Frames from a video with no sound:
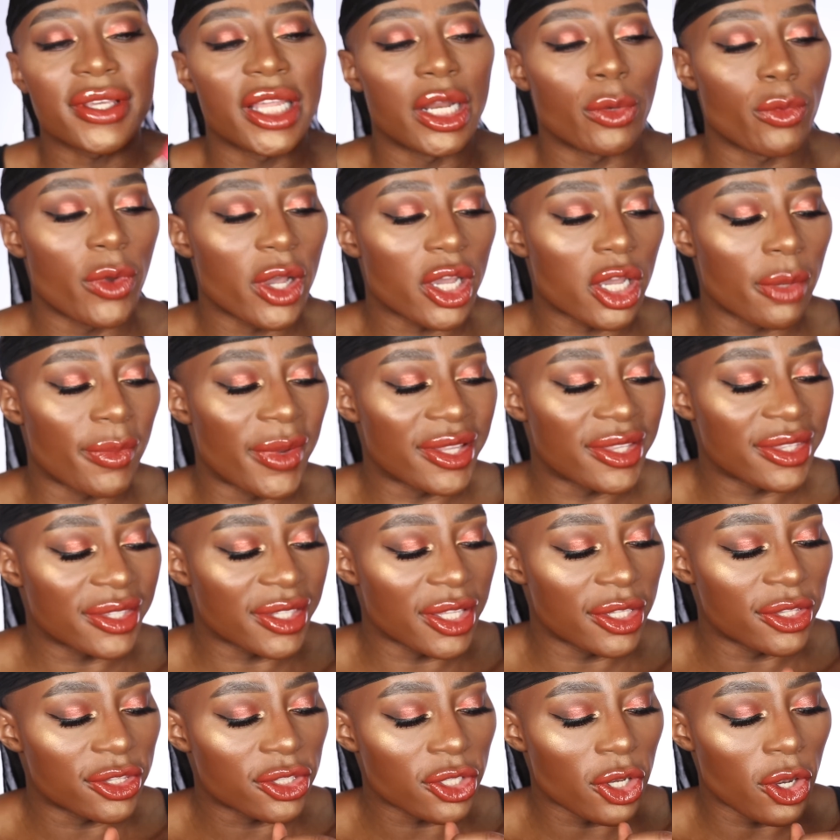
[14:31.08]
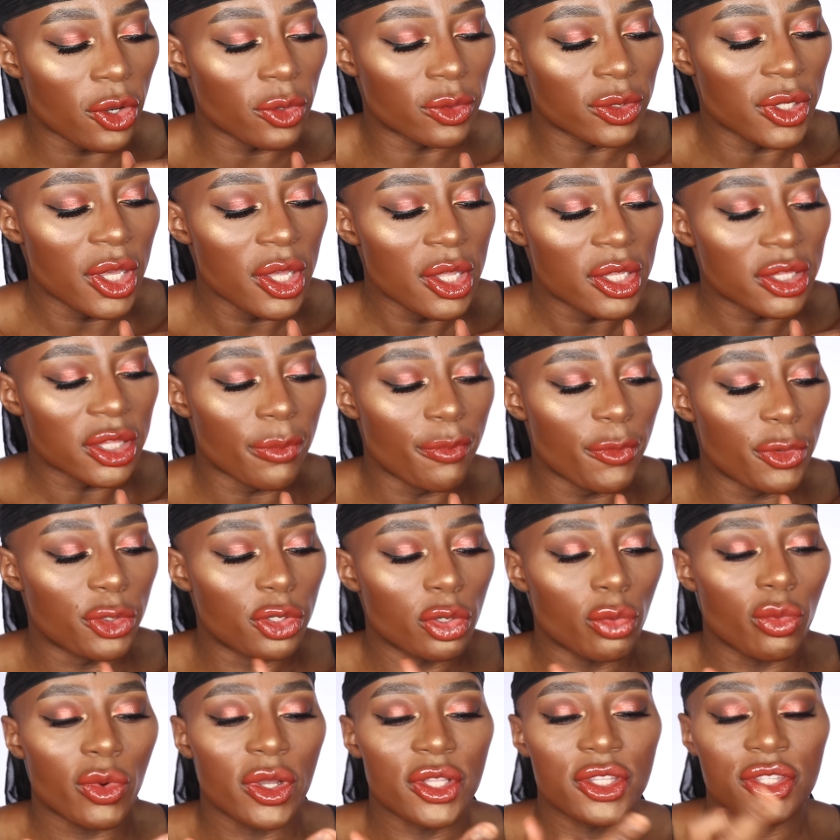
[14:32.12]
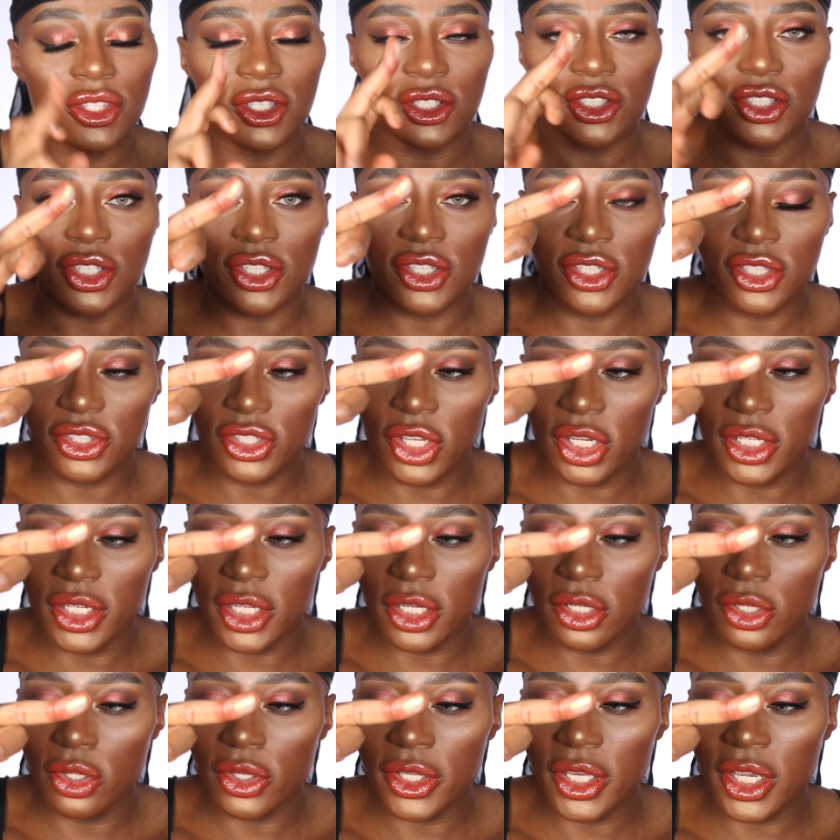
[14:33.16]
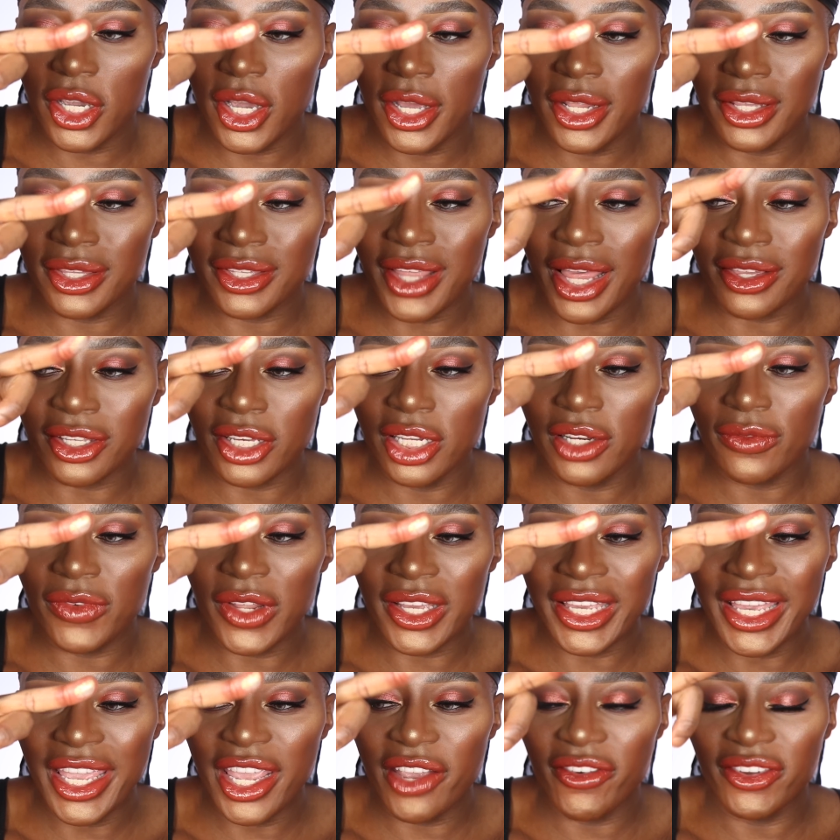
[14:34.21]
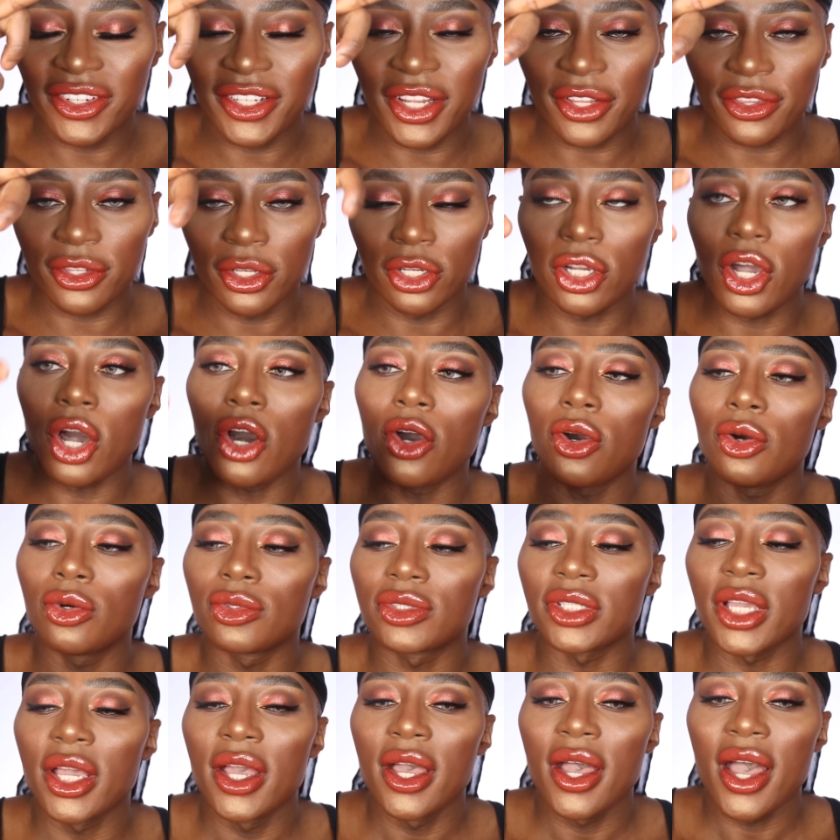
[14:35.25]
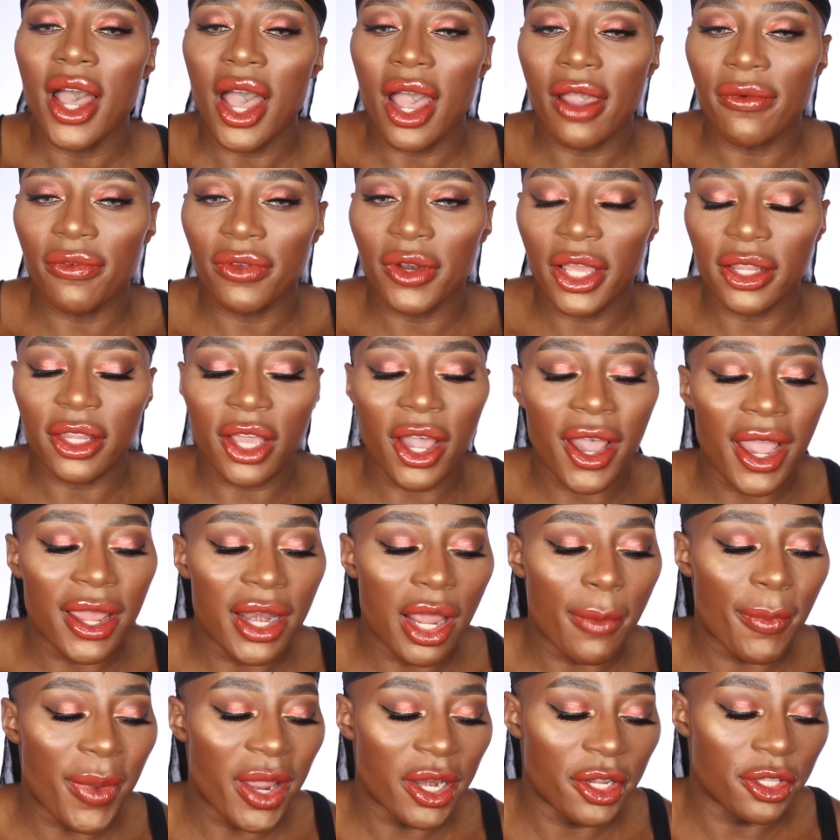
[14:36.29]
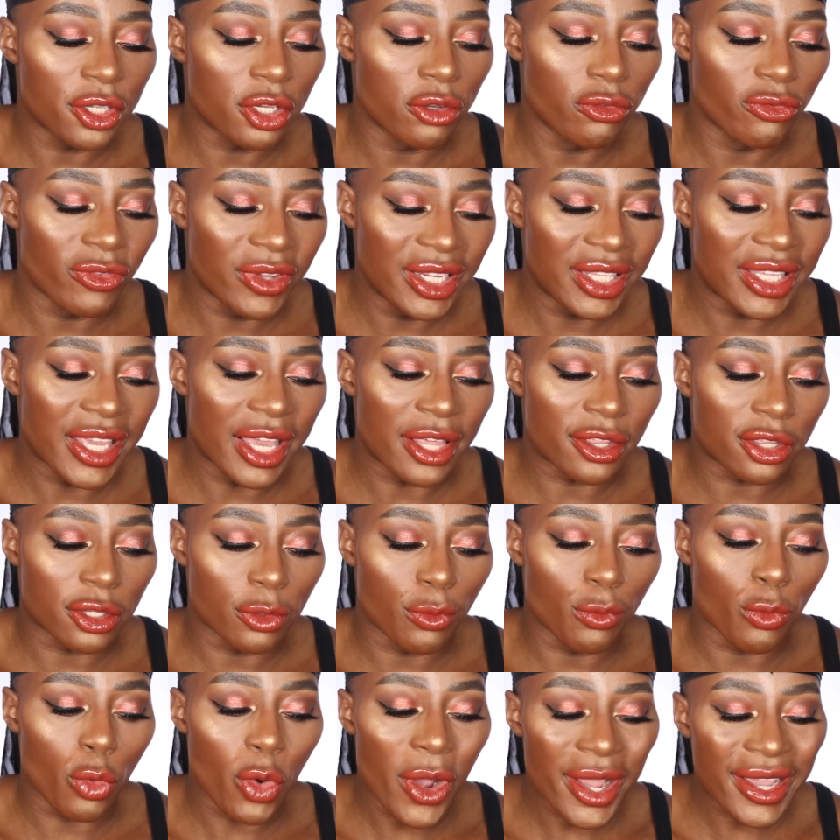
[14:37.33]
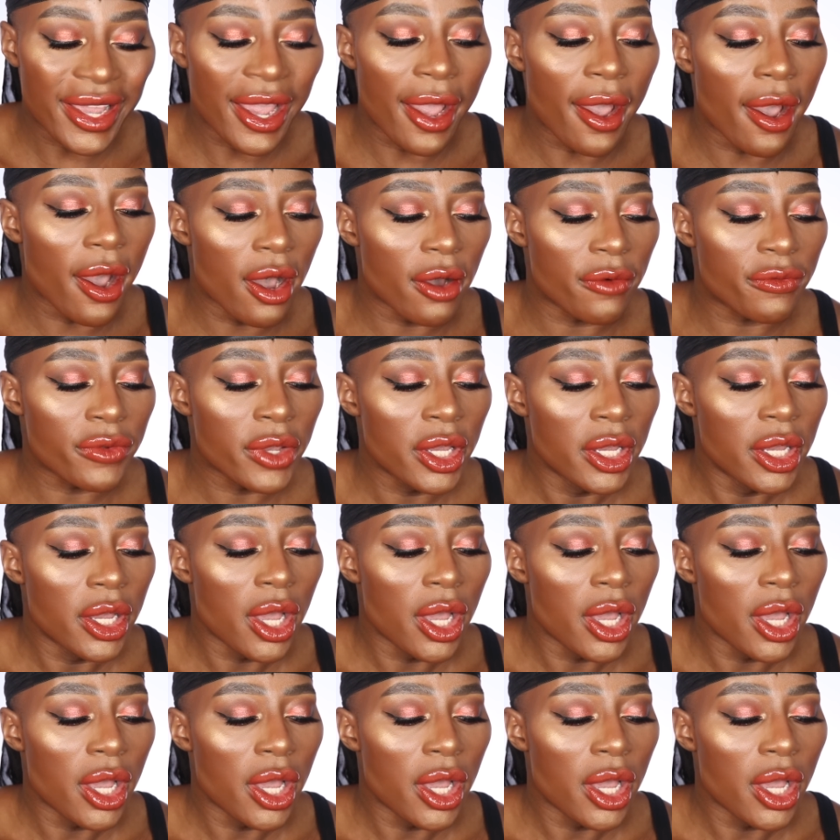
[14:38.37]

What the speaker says: kind of work on my skin tone. The middle ones are just stunning. Look, it's kind of like an iridescent gold. I feel like the highlight palette you can really get some work out of.